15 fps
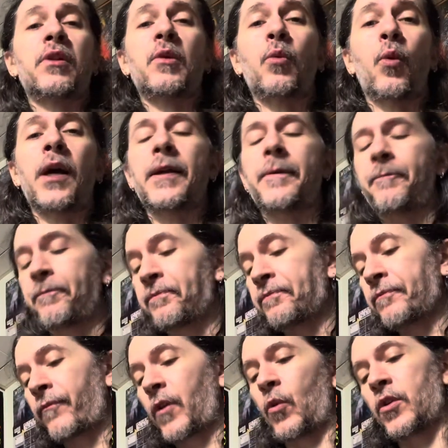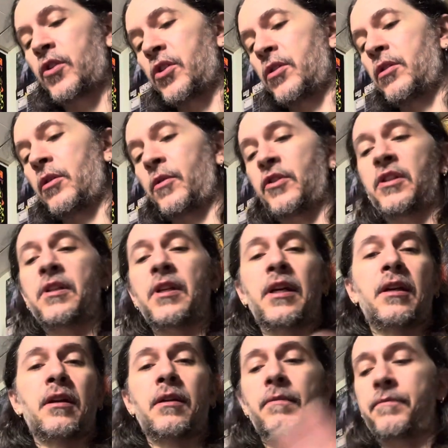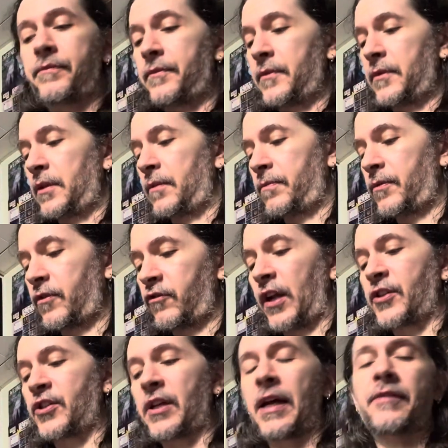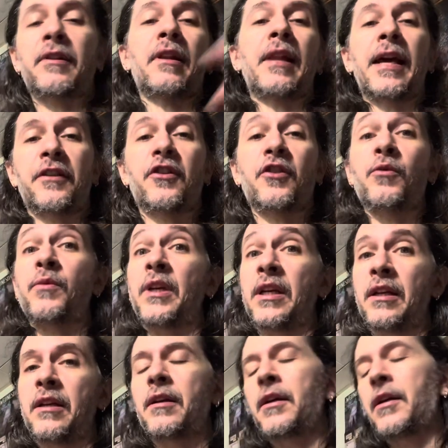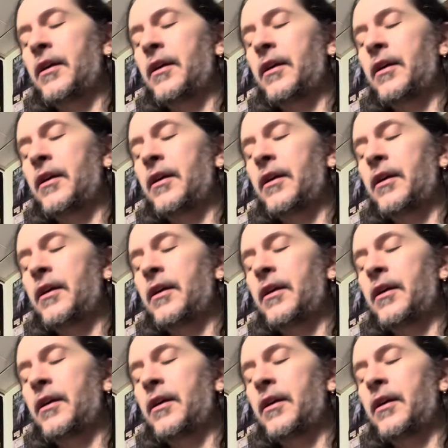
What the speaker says: white, what you do is you stretch out the length you need.